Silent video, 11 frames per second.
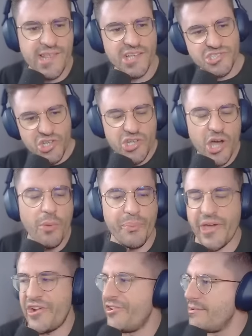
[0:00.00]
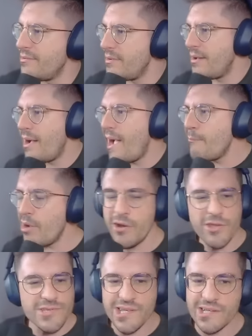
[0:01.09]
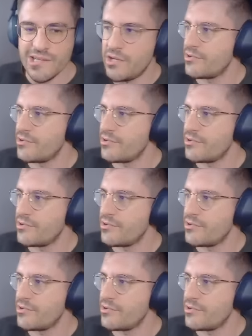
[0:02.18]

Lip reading: that you know better. I'm not using Cloud